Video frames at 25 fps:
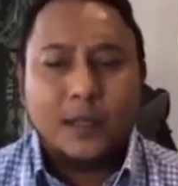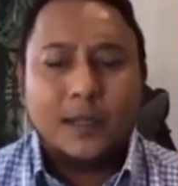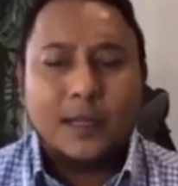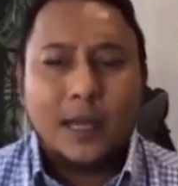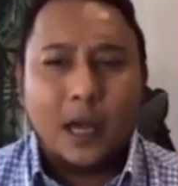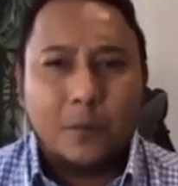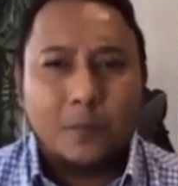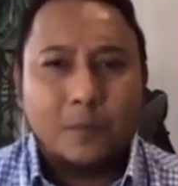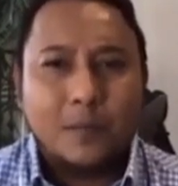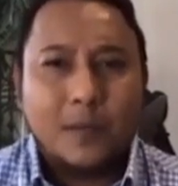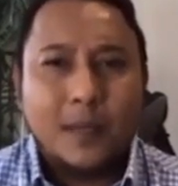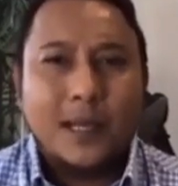
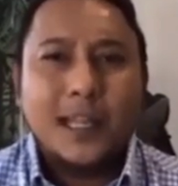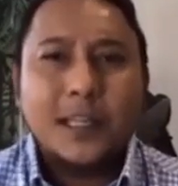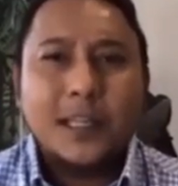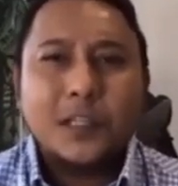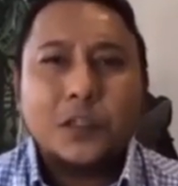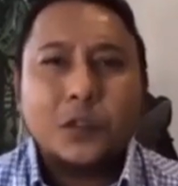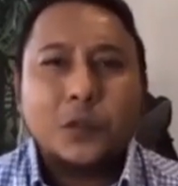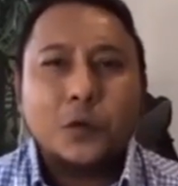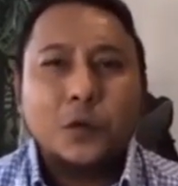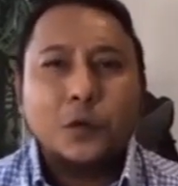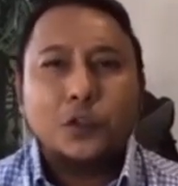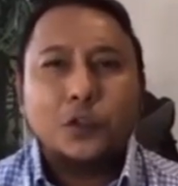Now,
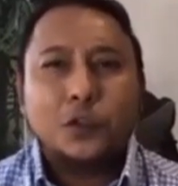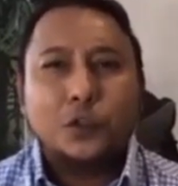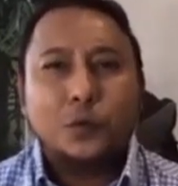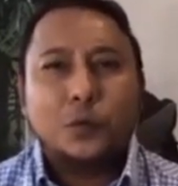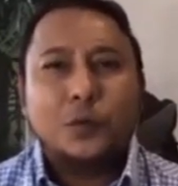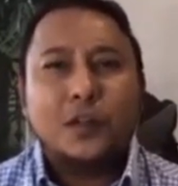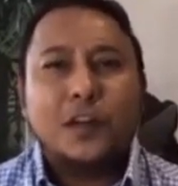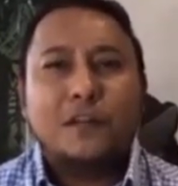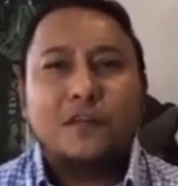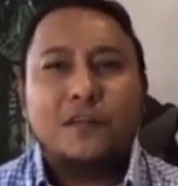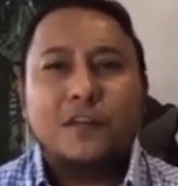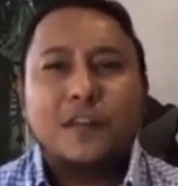let's go
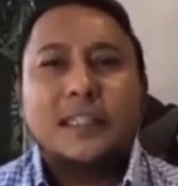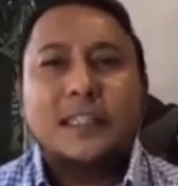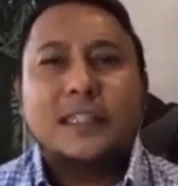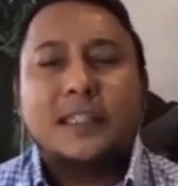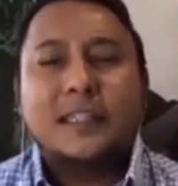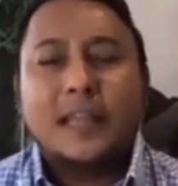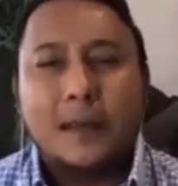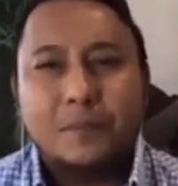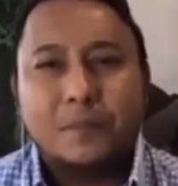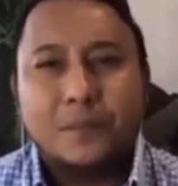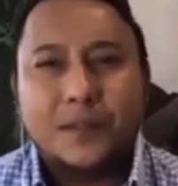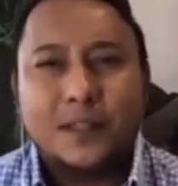through the first
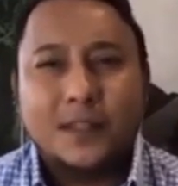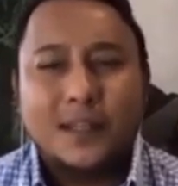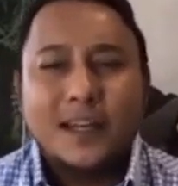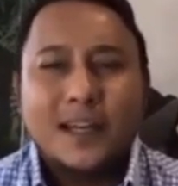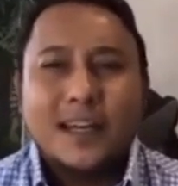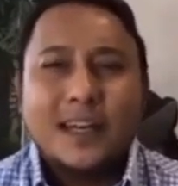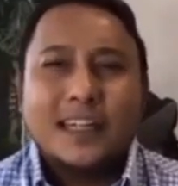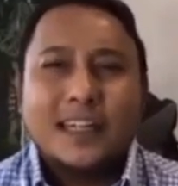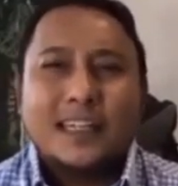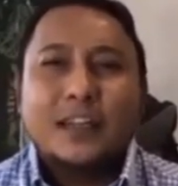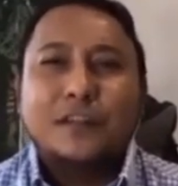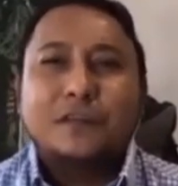steps.
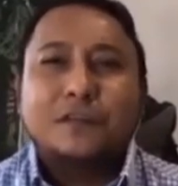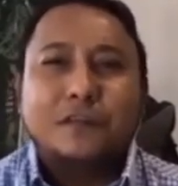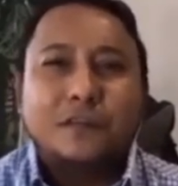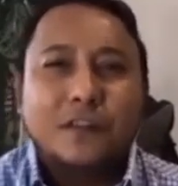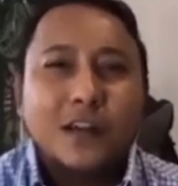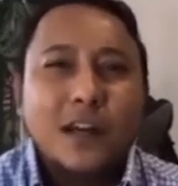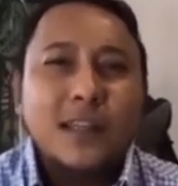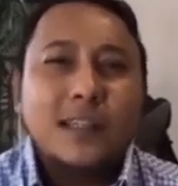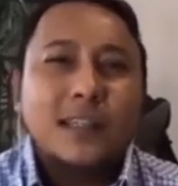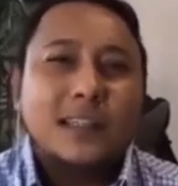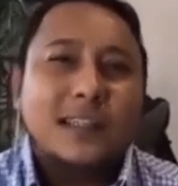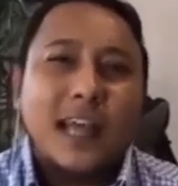The
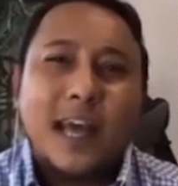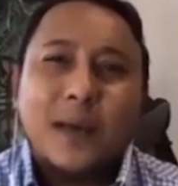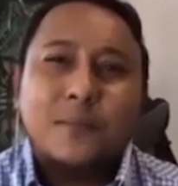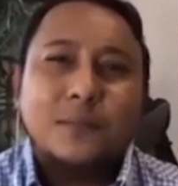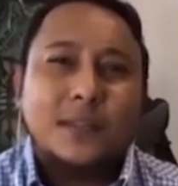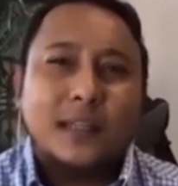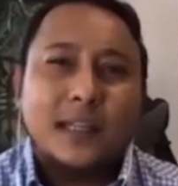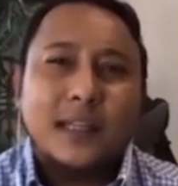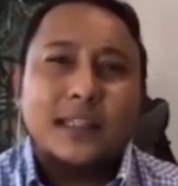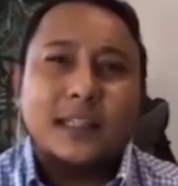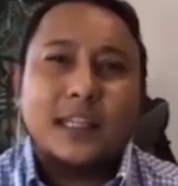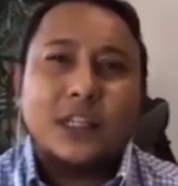first
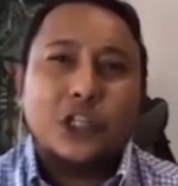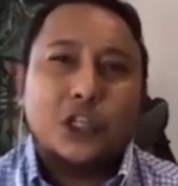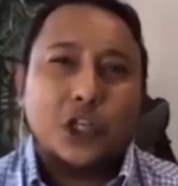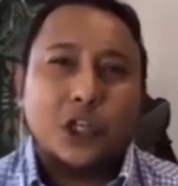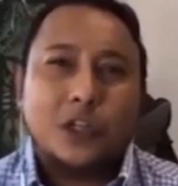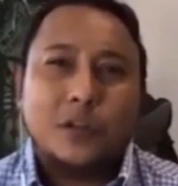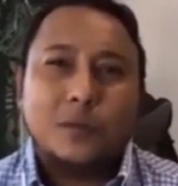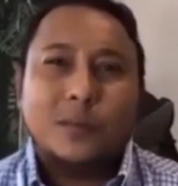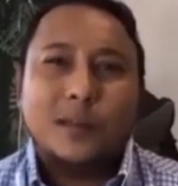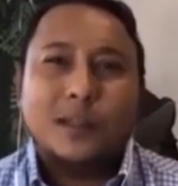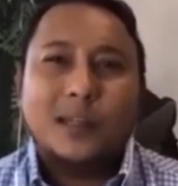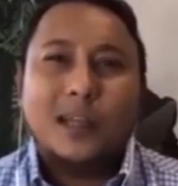steps, ladies and
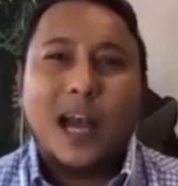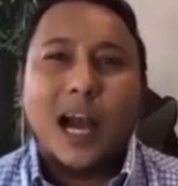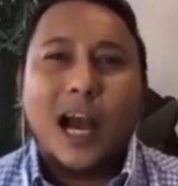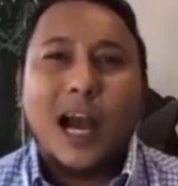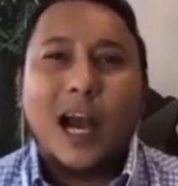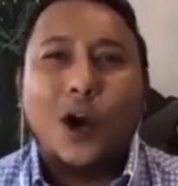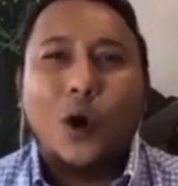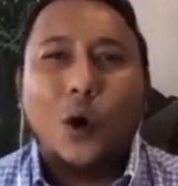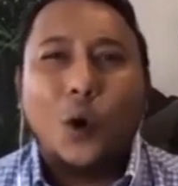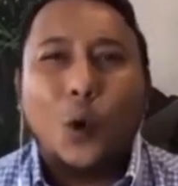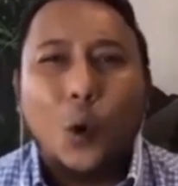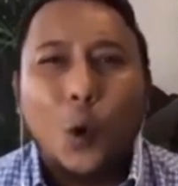gentlemen,
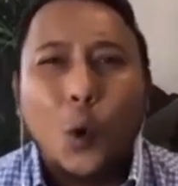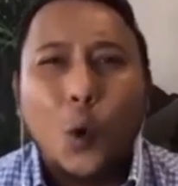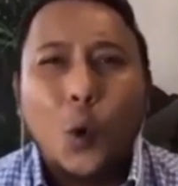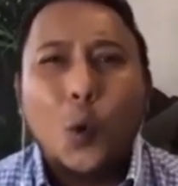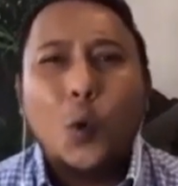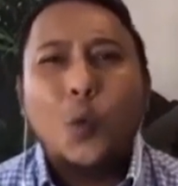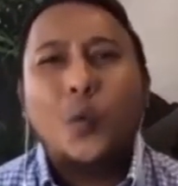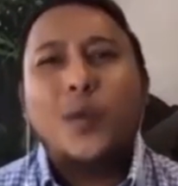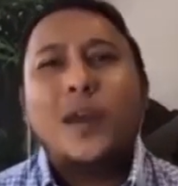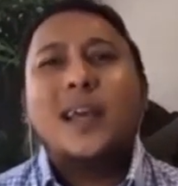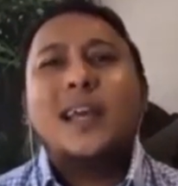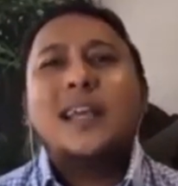are
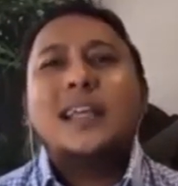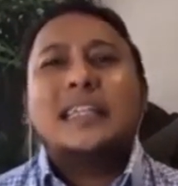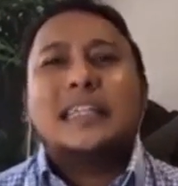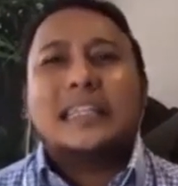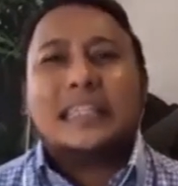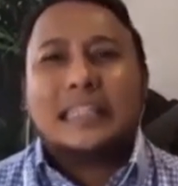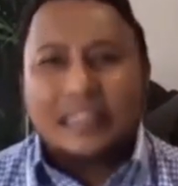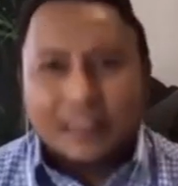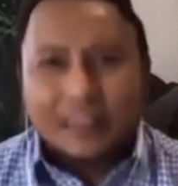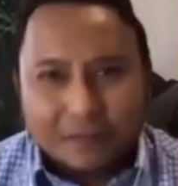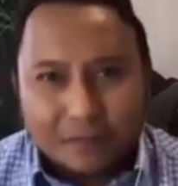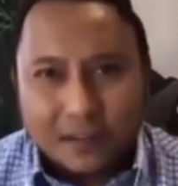
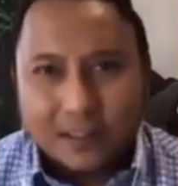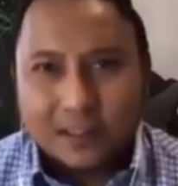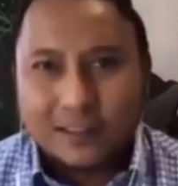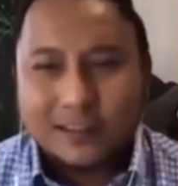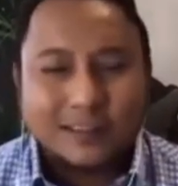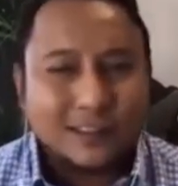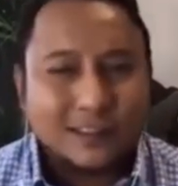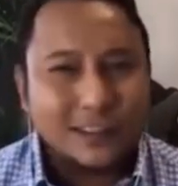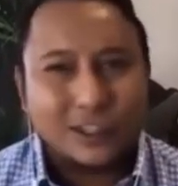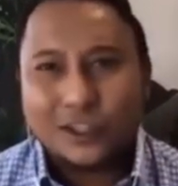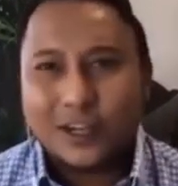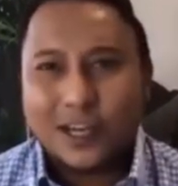always
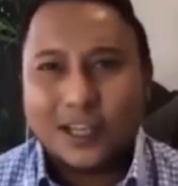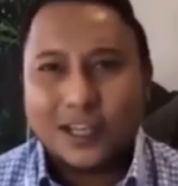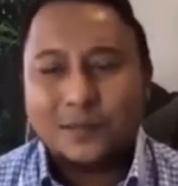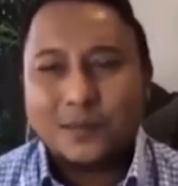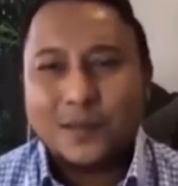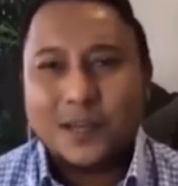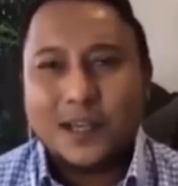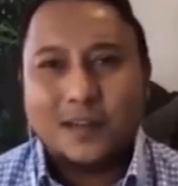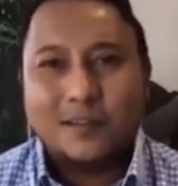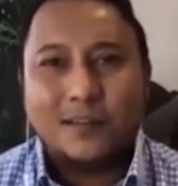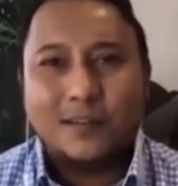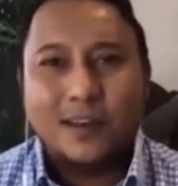difficult. Trust
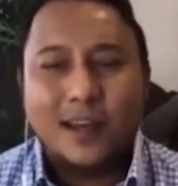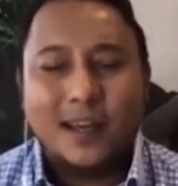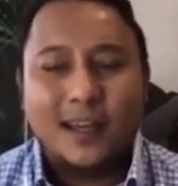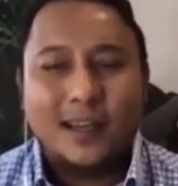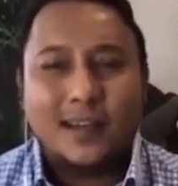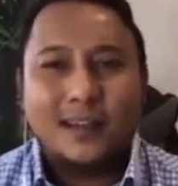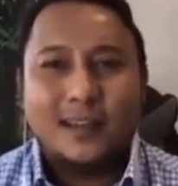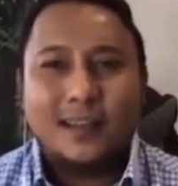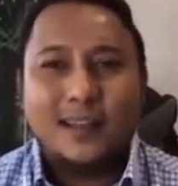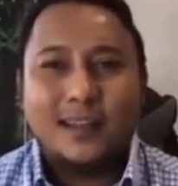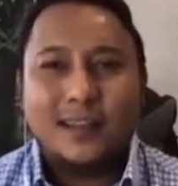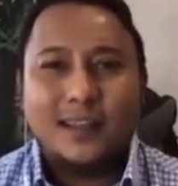me, right?